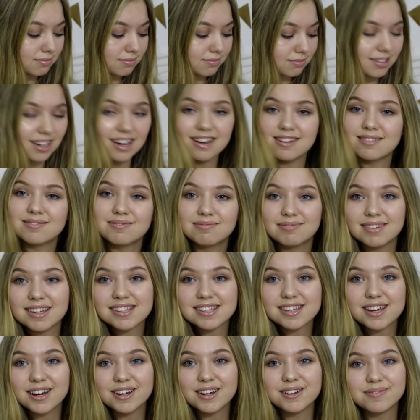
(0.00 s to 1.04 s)
yeah,
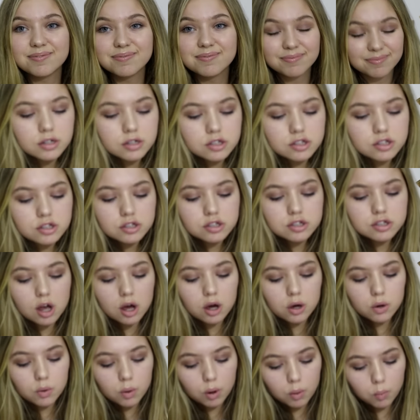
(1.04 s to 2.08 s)
let's go.
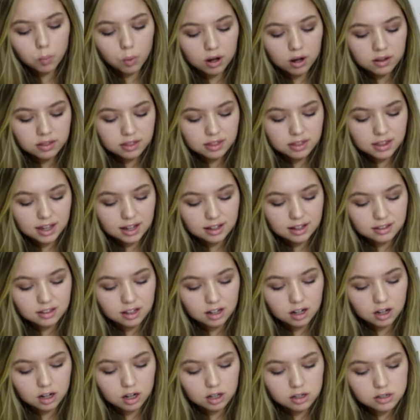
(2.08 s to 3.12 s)
So one thing
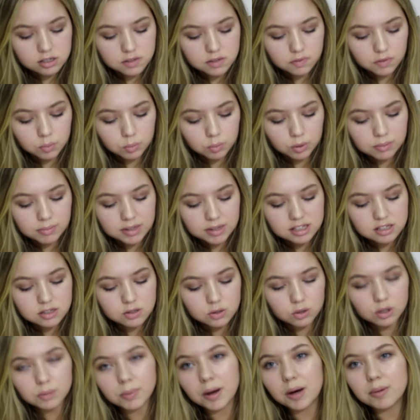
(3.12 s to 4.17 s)
that loads of you wanted me to
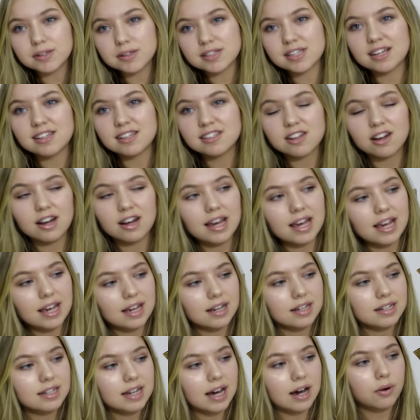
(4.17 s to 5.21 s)
talk about was
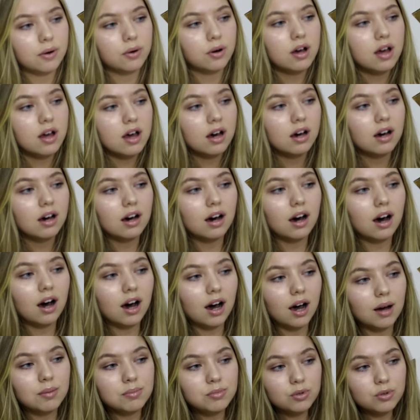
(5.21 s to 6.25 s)
anxiety. Now,
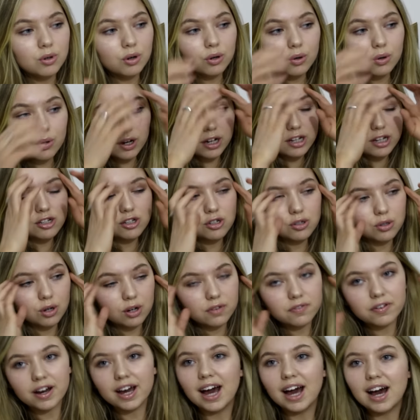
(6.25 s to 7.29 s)
I'm not quite sure
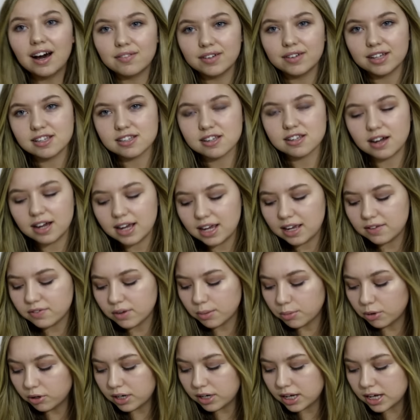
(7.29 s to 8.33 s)
if I have anxiety, if
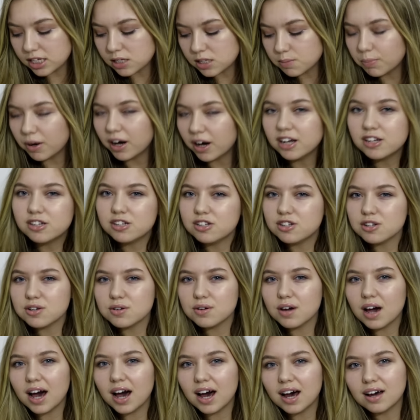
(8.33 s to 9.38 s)
I'm honest, but I
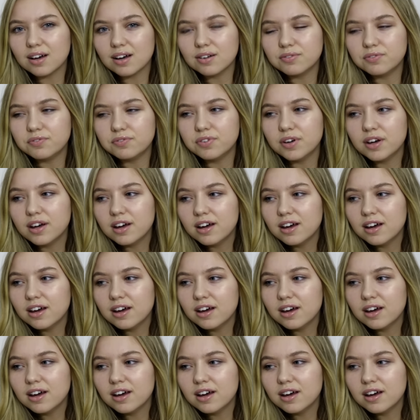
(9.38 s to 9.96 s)
do have